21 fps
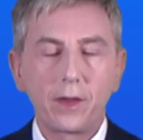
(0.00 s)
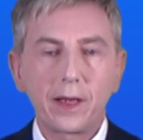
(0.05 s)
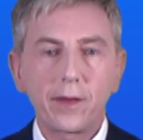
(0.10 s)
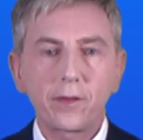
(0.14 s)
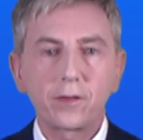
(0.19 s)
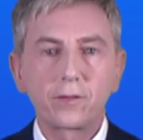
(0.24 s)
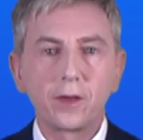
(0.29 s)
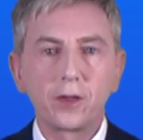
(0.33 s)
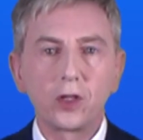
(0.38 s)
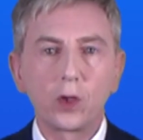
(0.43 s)

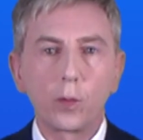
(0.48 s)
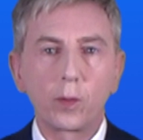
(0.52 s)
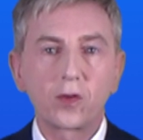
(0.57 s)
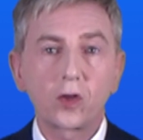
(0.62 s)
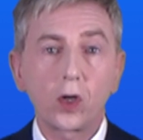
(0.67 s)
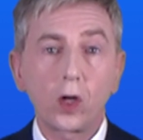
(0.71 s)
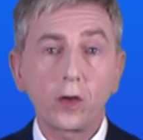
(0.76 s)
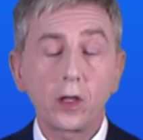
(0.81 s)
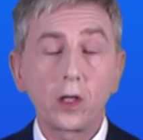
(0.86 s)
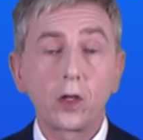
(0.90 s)
last video we
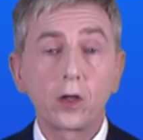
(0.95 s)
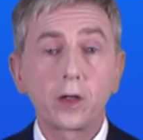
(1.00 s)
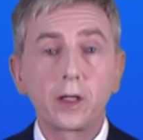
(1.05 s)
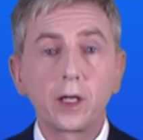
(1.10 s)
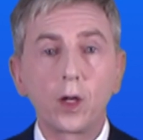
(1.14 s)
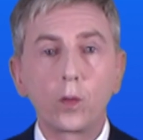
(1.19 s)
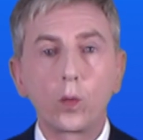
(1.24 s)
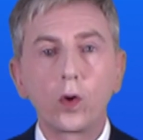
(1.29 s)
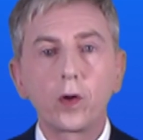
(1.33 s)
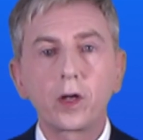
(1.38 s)
started
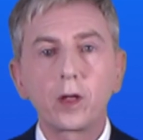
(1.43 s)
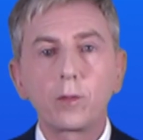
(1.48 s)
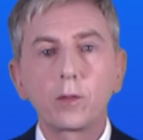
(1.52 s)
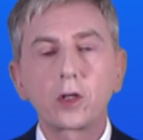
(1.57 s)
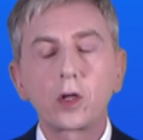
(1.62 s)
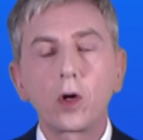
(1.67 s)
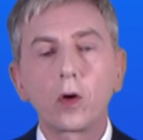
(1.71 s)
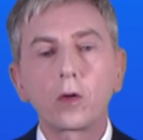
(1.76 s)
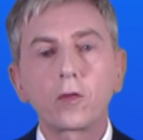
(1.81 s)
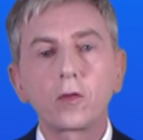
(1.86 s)
looking at working
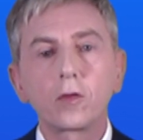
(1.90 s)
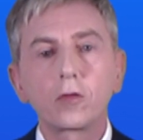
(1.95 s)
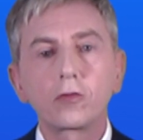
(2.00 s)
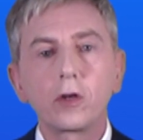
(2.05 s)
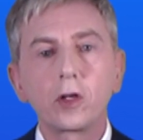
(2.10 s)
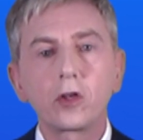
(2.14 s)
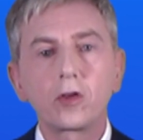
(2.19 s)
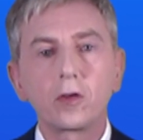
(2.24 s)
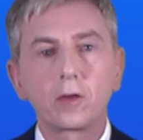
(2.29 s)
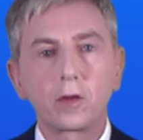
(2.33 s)
with
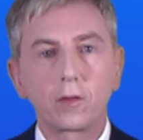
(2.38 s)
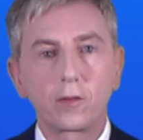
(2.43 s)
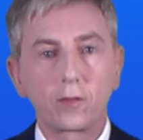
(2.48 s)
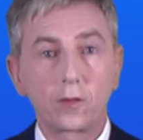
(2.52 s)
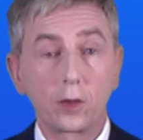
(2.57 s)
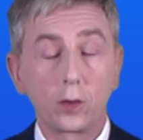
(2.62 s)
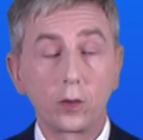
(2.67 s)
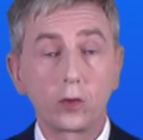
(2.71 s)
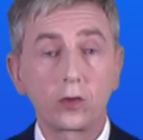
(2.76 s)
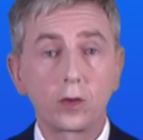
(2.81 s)
concentrations of
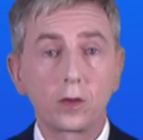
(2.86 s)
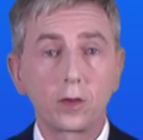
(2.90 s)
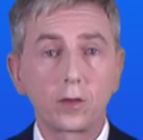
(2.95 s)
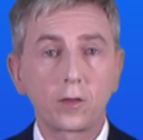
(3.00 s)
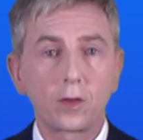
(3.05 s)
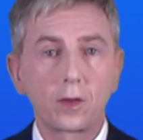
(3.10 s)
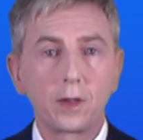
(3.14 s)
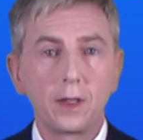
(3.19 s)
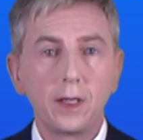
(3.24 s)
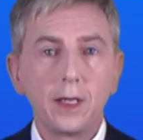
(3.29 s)

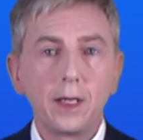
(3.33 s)
solutions.